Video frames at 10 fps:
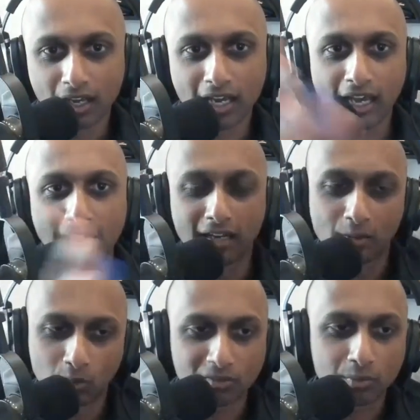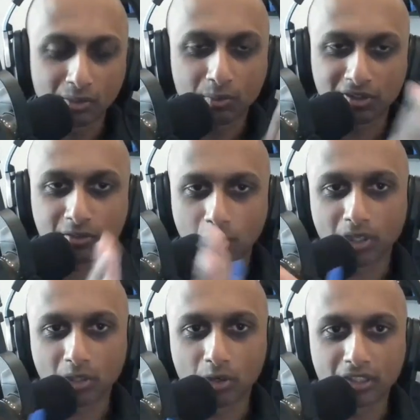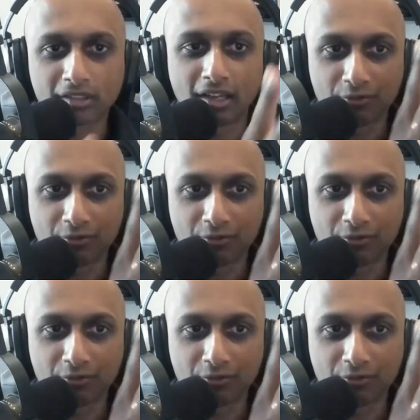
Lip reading: And what's going on is